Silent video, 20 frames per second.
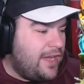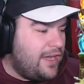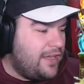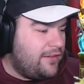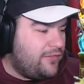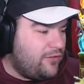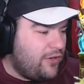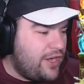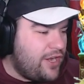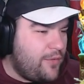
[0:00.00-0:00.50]

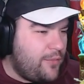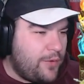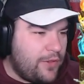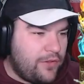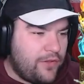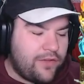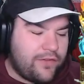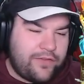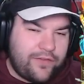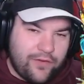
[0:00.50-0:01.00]
Granted, we
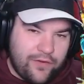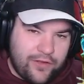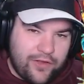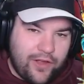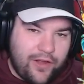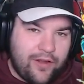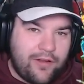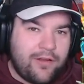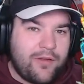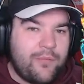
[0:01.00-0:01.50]
lost
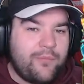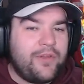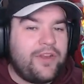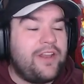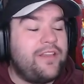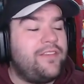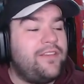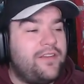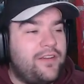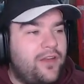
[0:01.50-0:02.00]
Zuko, but
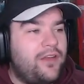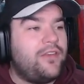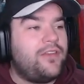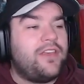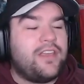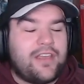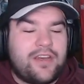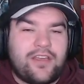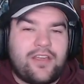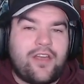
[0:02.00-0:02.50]
as you know,
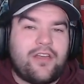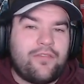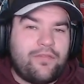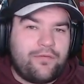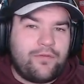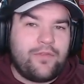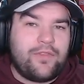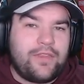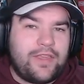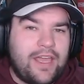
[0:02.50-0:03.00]
you're going to go
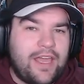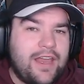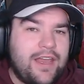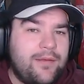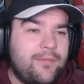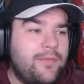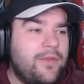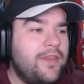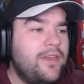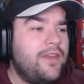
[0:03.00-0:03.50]
through the
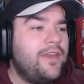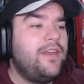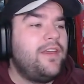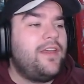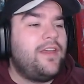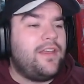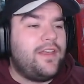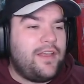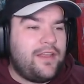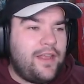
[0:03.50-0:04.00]
game.
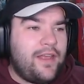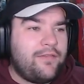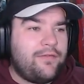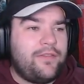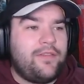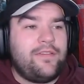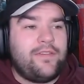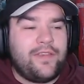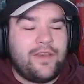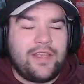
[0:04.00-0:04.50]

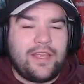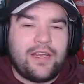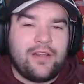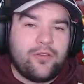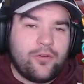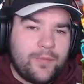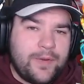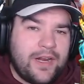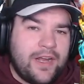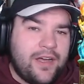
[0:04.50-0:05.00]
Everything's going to get a
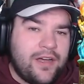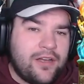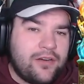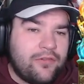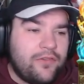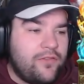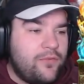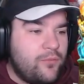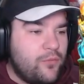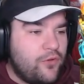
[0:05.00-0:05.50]
little bit
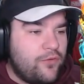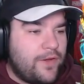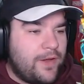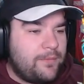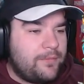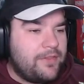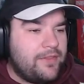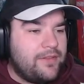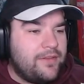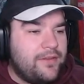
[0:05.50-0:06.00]
harder as you move
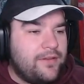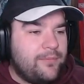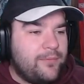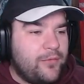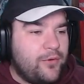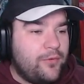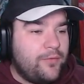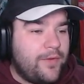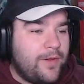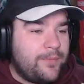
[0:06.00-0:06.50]
up
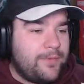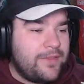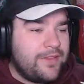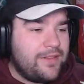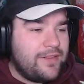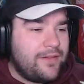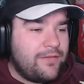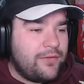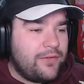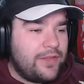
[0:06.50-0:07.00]
in the
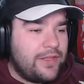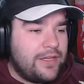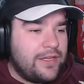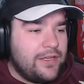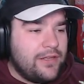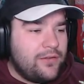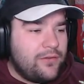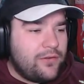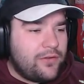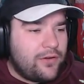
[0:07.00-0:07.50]
level there.
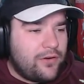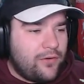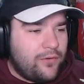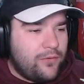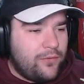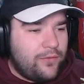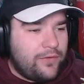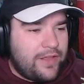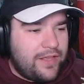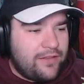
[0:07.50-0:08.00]
Look at
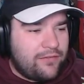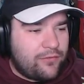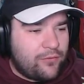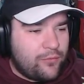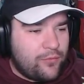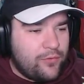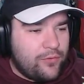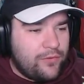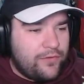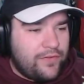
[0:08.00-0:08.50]
all these
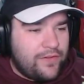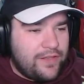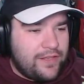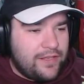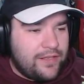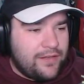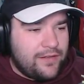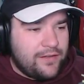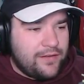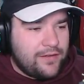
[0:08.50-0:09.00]
rewards
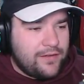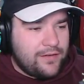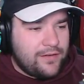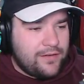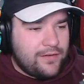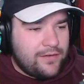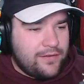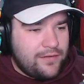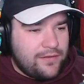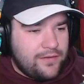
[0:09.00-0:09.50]
here.
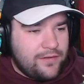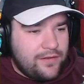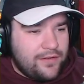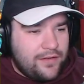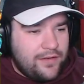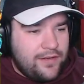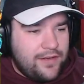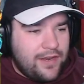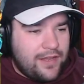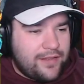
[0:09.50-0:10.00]

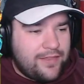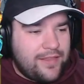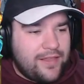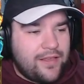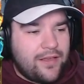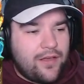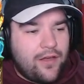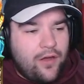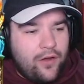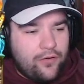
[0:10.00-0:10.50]

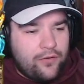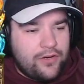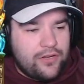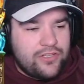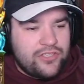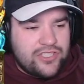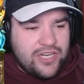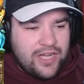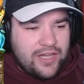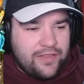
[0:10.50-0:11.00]
Nothing
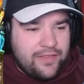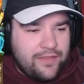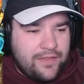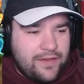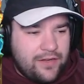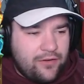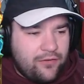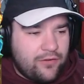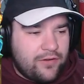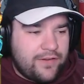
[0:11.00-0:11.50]
orange other
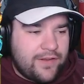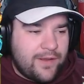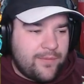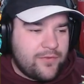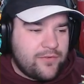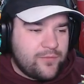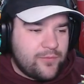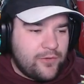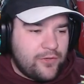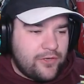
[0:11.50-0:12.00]
than a crit
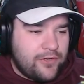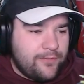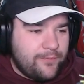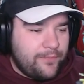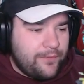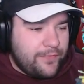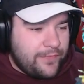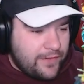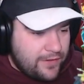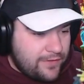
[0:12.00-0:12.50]
damage mod.
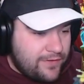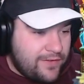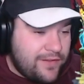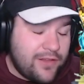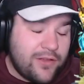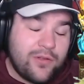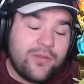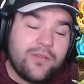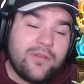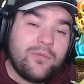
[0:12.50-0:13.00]

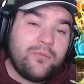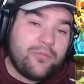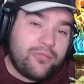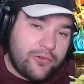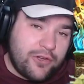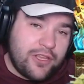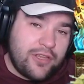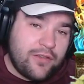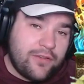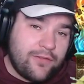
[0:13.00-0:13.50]
Still
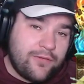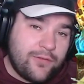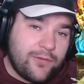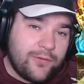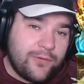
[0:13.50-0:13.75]
pretty useful.